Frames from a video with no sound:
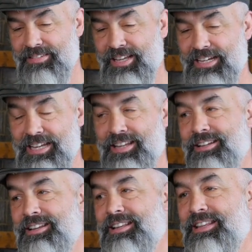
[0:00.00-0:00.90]

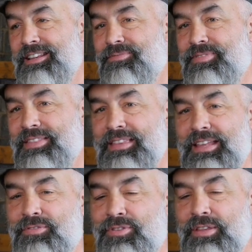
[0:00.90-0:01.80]
Again,
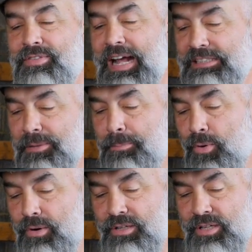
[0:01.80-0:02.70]
if that's
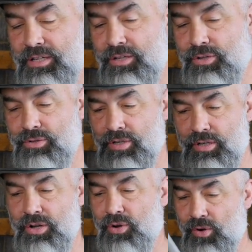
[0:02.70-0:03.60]
important to you to
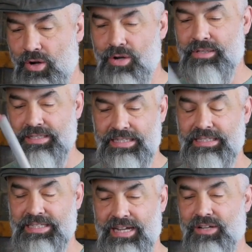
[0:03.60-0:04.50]
know all the
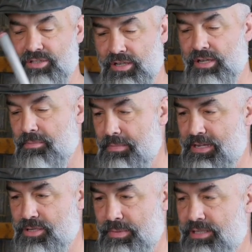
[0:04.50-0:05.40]
details and all the
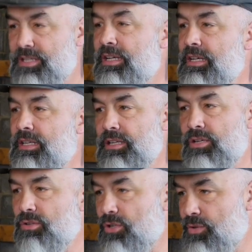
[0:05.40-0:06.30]
measurements, then
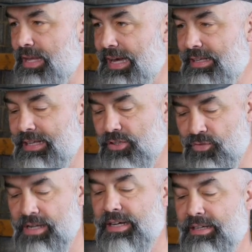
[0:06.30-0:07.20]
you do that. That's
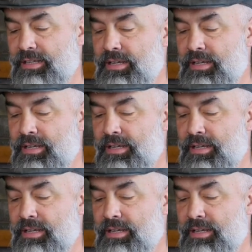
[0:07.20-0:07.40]
fine.